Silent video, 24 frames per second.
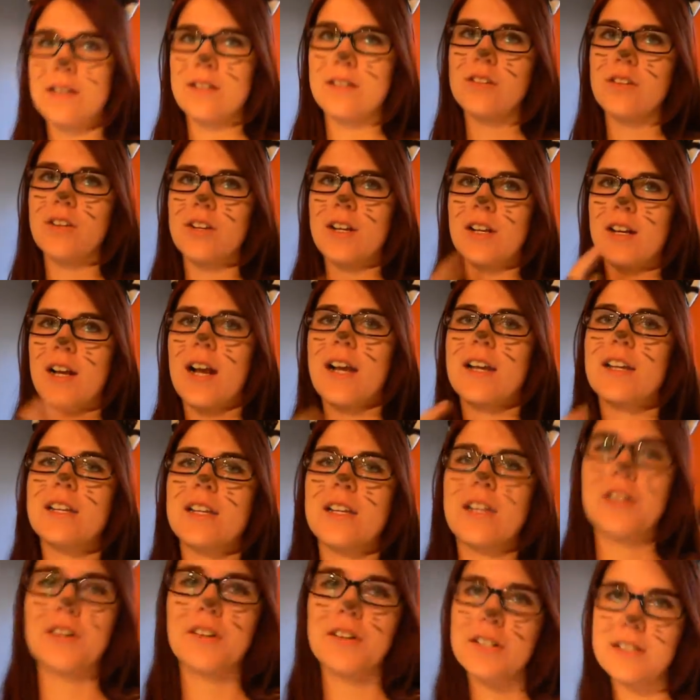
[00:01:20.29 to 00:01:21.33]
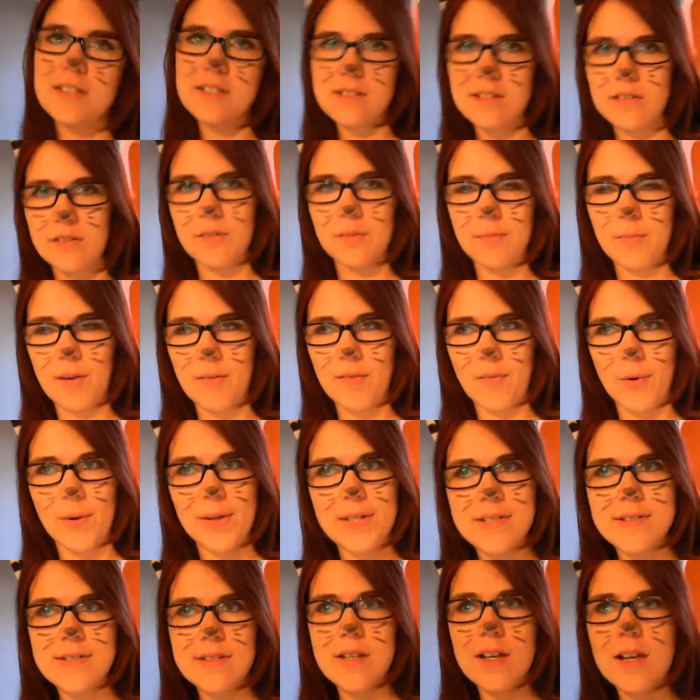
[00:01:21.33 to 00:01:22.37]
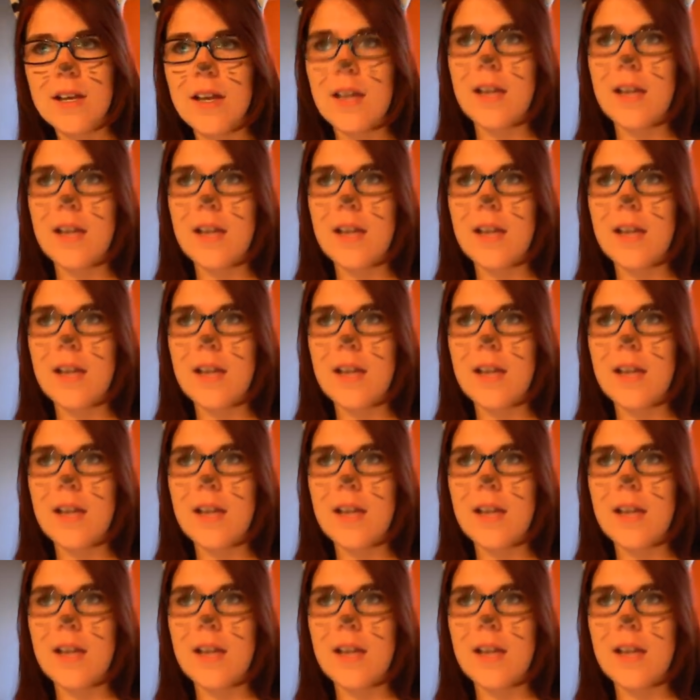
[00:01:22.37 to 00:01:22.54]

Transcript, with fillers: and you can kind of hear it still in my voice.